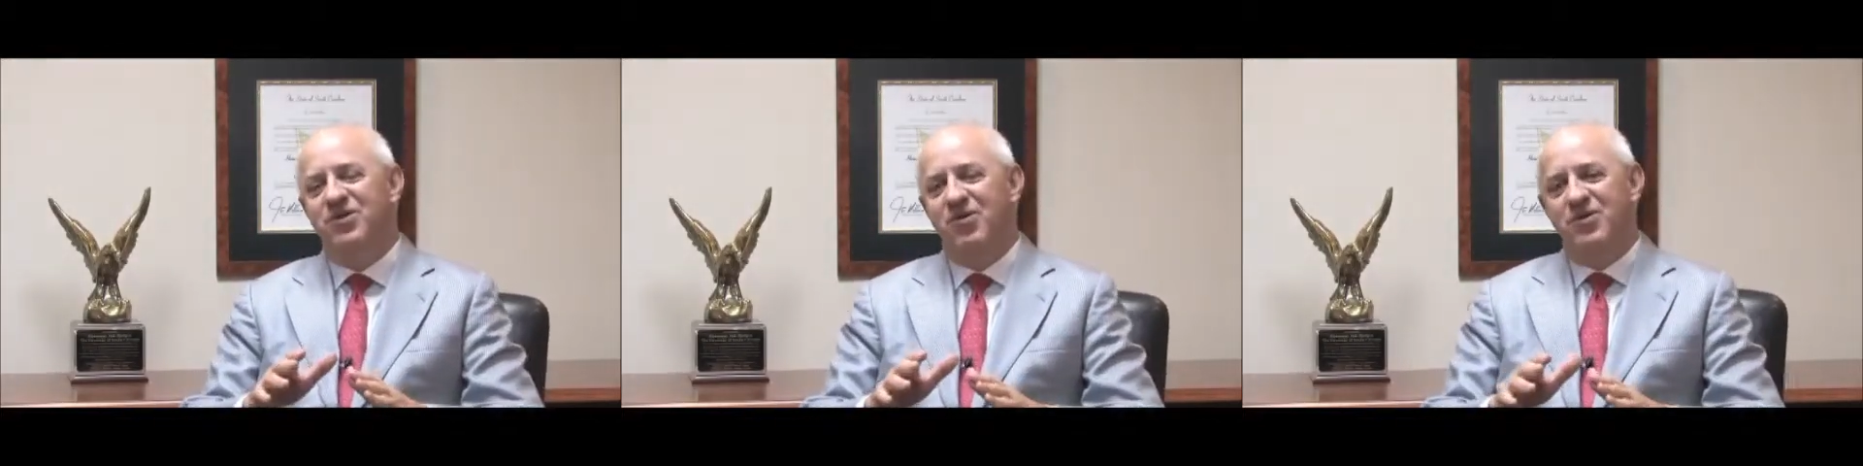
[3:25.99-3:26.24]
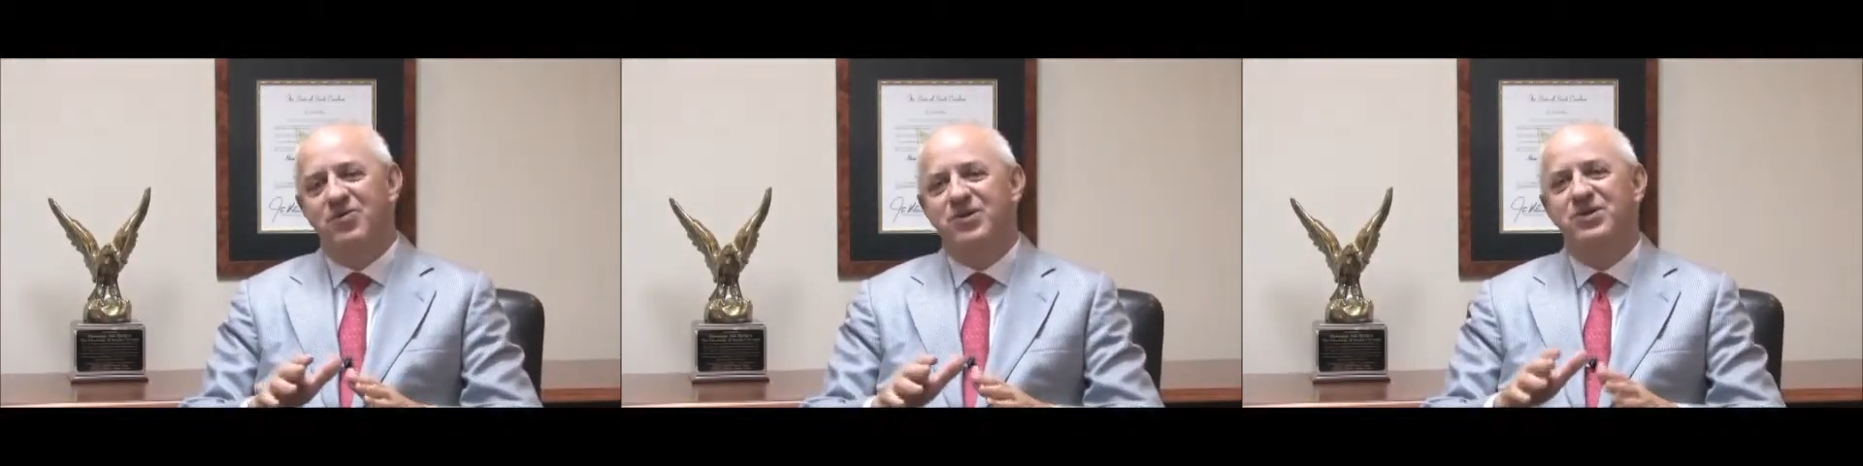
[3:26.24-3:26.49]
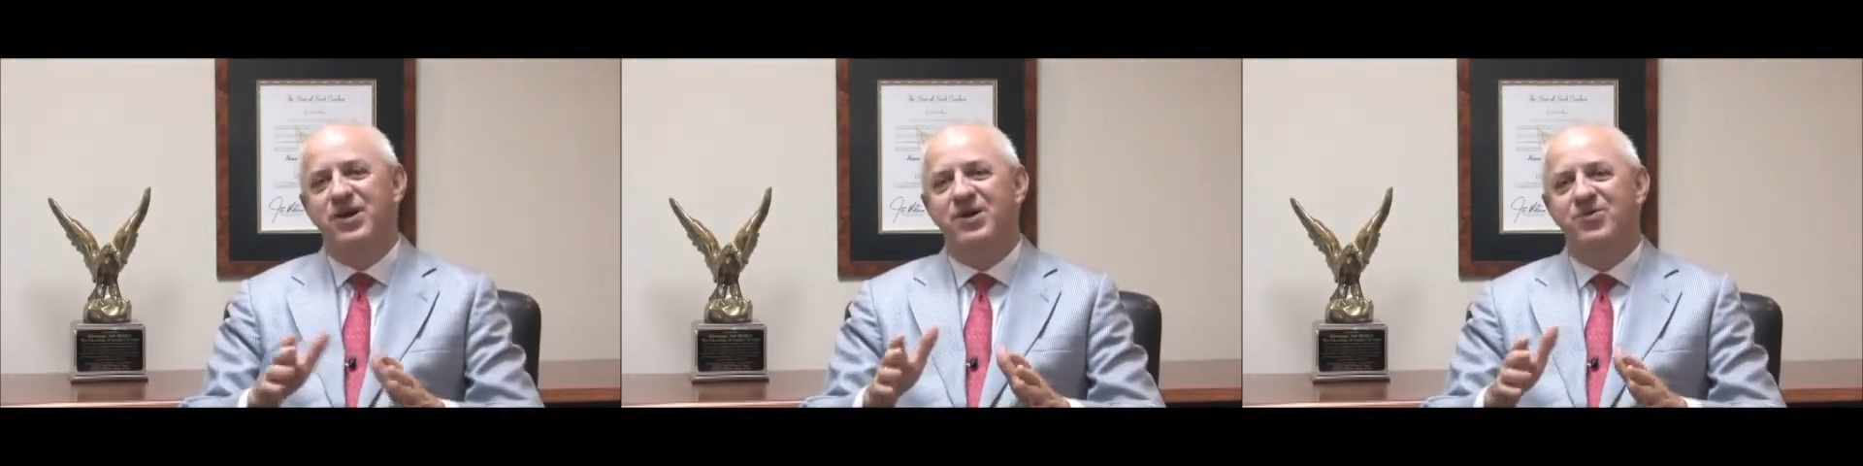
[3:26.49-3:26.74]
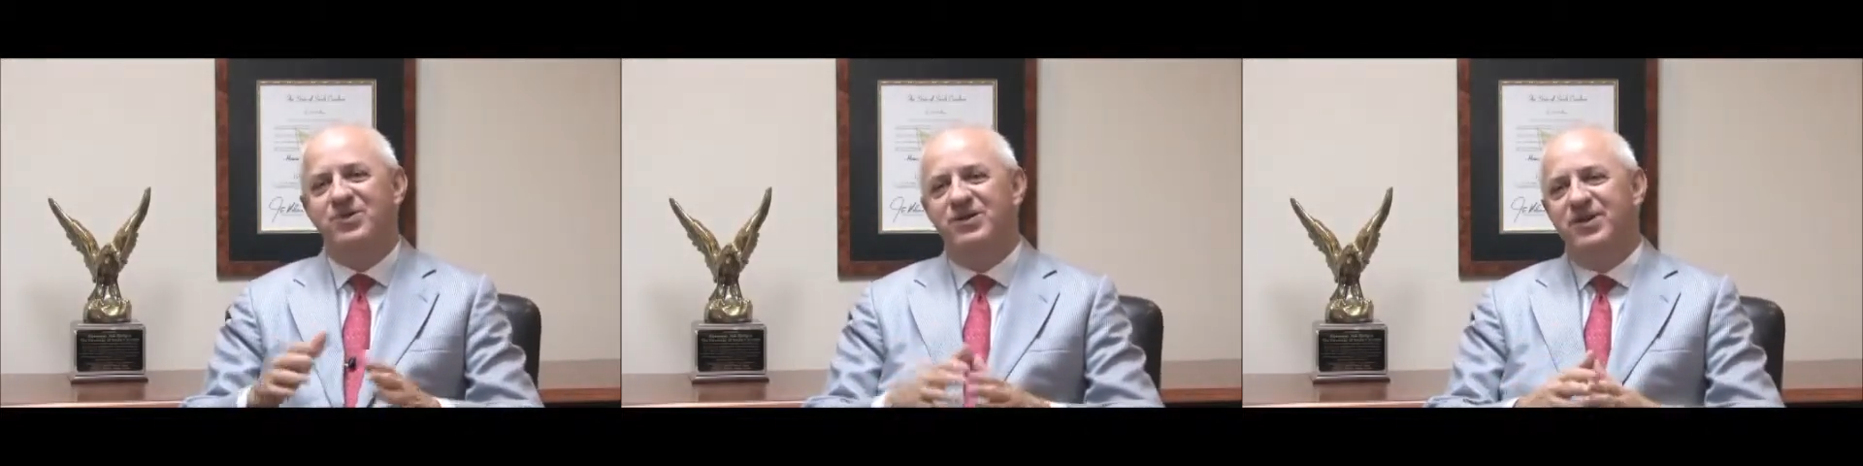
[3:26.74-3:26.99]
when Dick
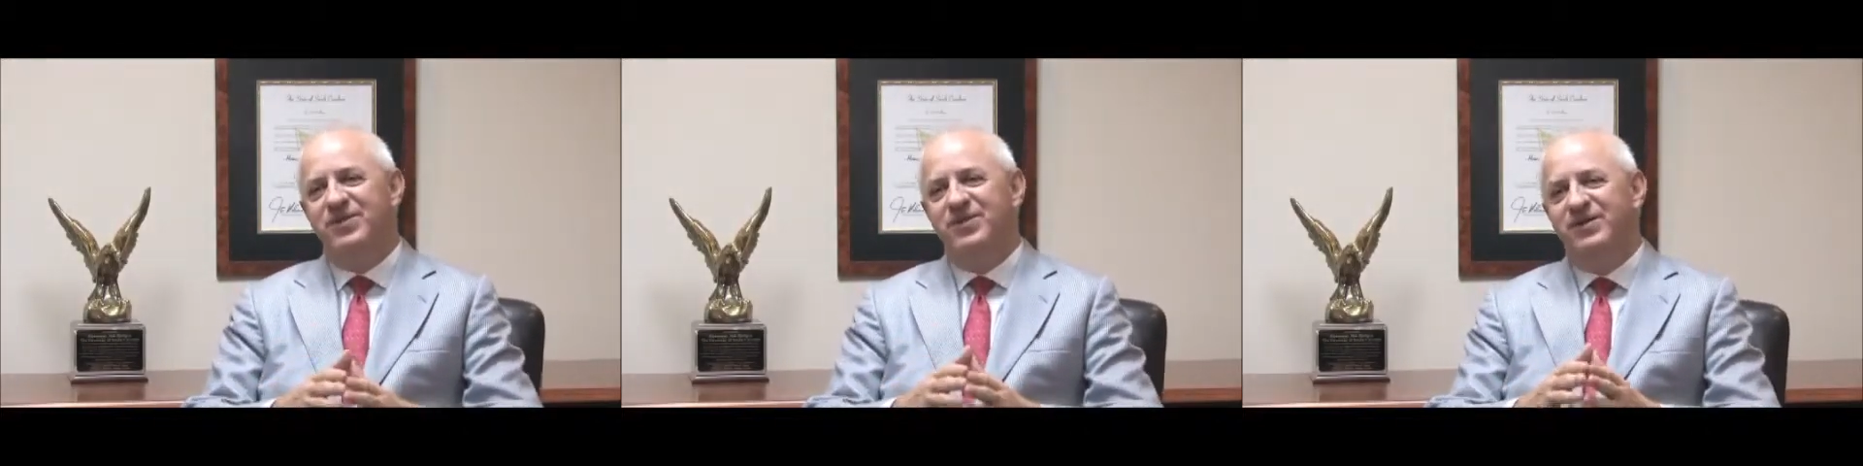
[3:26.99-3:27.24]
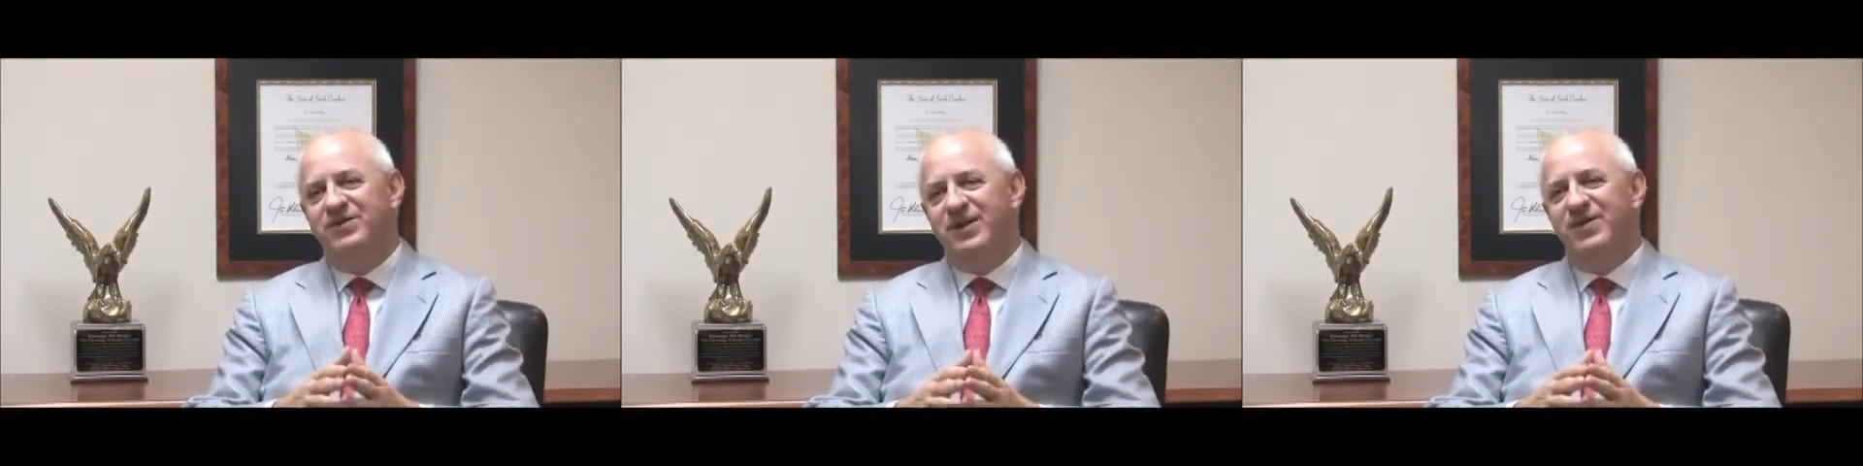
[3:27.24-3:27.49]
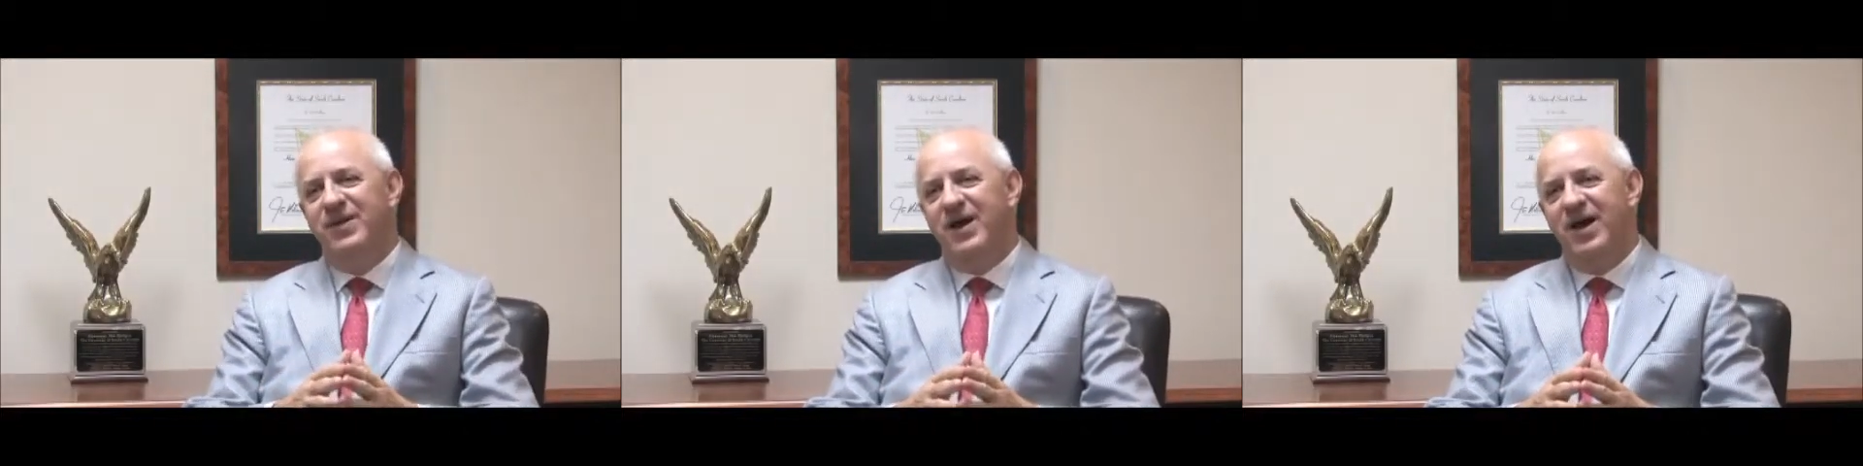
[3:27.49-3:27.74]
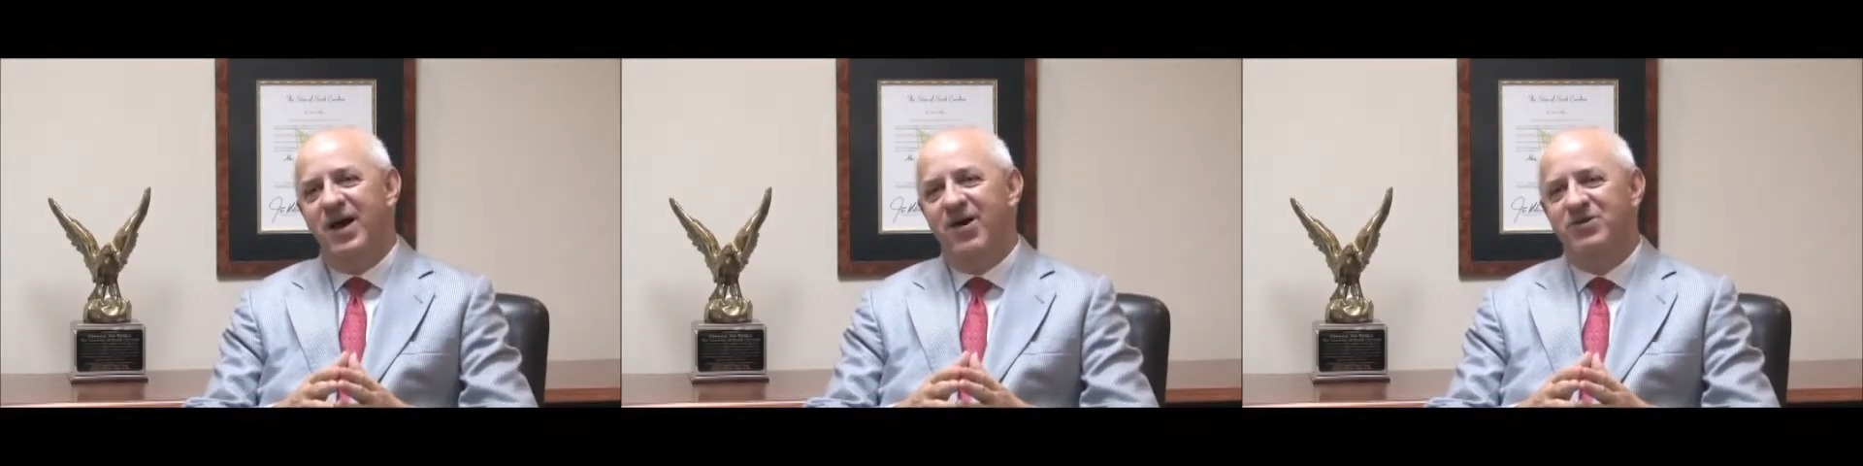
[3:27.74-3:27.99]
was in the
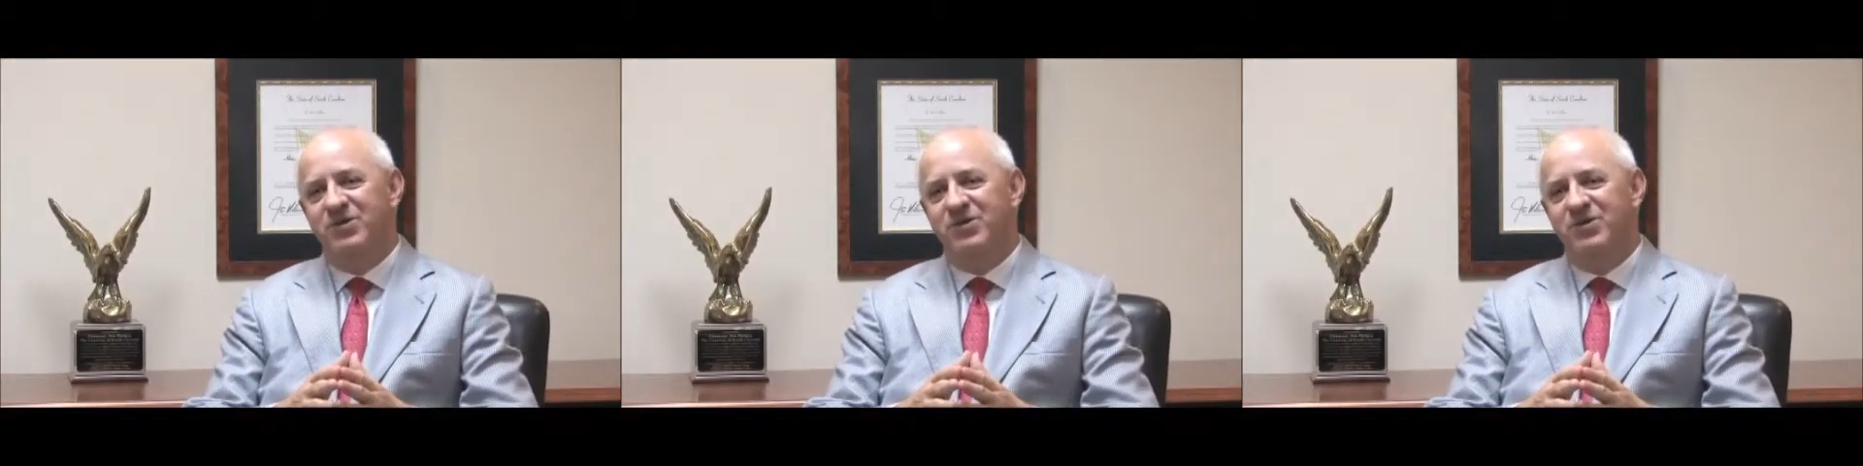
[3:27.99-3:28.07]
House.